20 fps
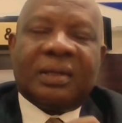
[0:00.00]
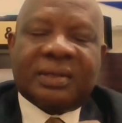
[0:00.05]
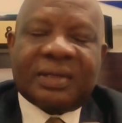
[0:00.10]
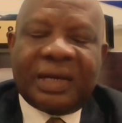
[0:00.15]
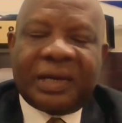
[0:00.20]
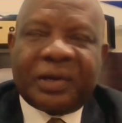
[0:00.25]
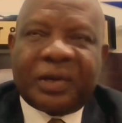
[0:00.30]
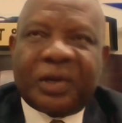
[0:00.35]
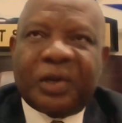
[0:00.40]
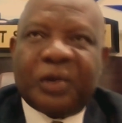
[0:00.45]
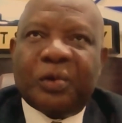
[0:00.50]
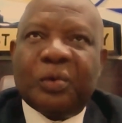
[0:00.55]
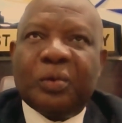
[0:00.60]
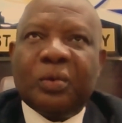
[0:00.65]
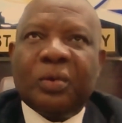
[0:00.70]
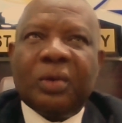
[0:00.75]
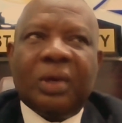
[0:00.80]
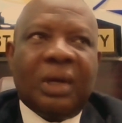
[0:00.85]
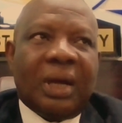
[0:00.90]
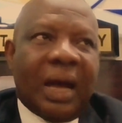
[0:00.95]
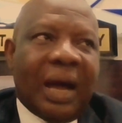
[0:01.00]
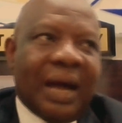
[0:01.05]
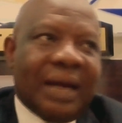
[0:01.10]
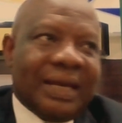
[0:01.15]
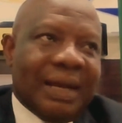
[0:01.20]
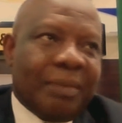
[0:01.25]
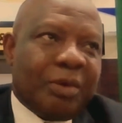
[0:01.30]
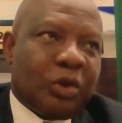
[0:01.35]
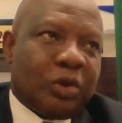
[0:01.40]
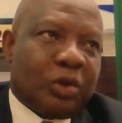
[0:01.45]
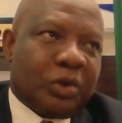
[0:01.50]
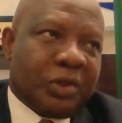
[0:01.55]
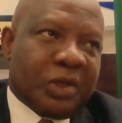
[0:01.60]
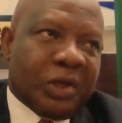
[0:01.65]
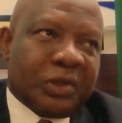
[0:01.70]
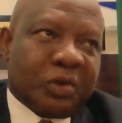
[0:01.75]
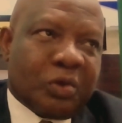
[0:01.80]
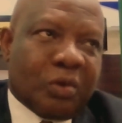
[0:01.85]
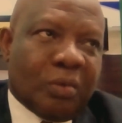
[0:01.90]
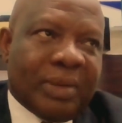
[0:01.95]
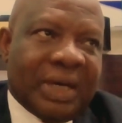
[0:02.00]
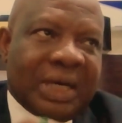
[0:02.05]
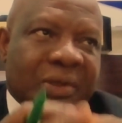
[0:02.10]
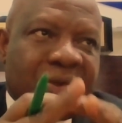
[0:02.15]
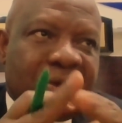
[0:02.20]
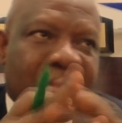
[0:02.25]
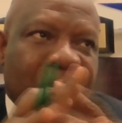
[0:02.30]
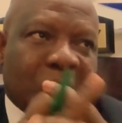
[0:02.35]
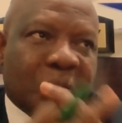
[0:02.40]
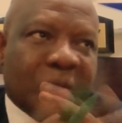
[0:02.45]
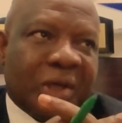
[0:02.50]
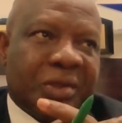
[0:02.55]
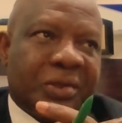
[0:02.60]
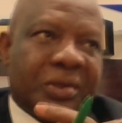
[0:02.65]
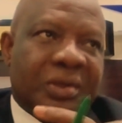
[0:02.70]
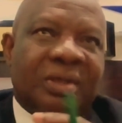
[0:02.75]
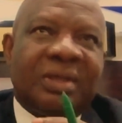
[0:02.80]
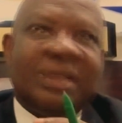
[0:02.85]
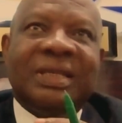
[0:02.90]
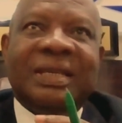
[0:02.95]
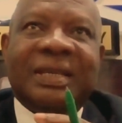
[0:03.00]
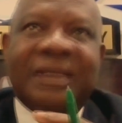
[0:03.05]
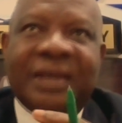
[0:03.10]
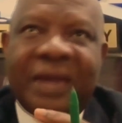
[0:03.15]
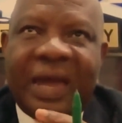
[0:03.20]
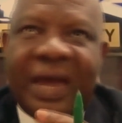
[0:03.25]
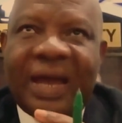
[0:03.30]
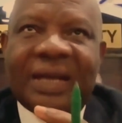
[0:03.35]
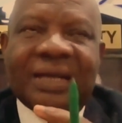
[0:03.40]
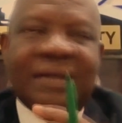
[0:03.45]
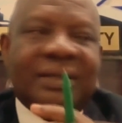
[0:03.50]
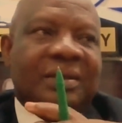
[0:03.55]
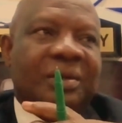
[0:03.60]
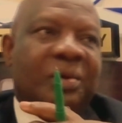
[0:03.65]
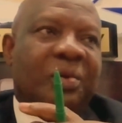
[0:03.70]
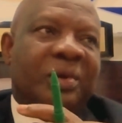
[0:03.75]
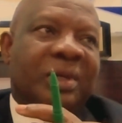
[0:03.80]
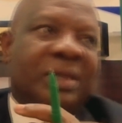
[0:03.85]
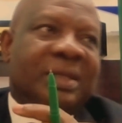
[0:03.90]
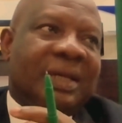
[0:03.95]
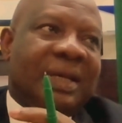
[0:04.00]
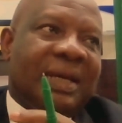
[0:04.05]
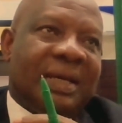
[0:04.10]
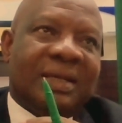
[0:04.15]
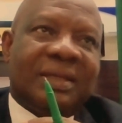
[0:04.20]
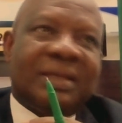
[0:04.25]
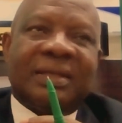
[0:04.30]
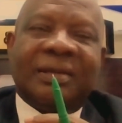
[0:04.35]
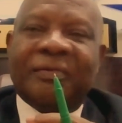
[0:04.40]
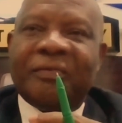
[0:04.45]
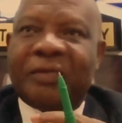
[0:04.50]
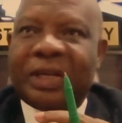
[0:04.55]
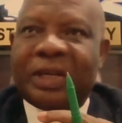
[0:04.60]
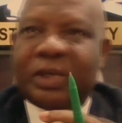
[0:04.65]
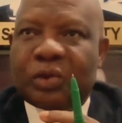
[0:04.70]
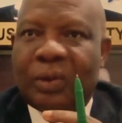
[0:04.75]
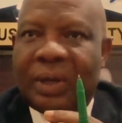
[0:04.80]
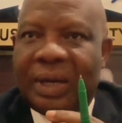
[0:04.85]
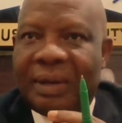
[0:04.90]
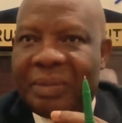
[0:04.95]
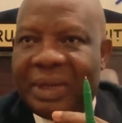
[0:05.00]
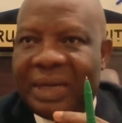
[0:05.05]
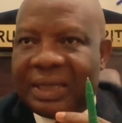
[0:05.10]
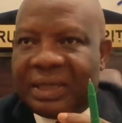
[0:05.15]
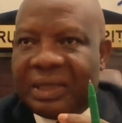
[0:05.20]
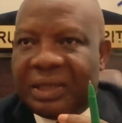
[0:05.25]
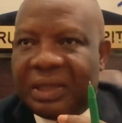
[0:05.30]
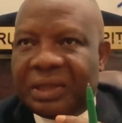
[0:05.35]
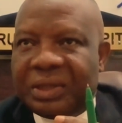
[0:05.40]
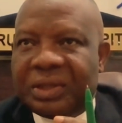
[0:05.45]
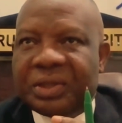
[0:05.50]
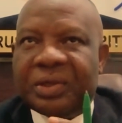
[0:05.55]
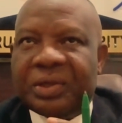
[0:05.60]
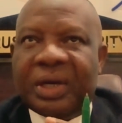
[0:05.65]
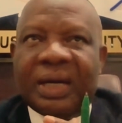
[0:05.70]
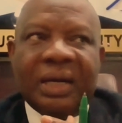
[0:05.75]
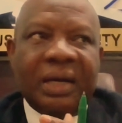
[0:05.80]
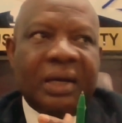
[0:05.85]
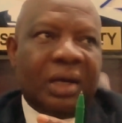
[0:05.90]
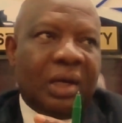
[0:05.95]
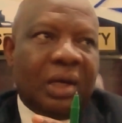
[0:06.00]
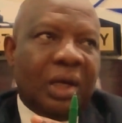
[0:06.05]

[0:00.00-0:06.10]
Thank you. Let me just go back to your question. Yes, retail investors are back in Nigeria.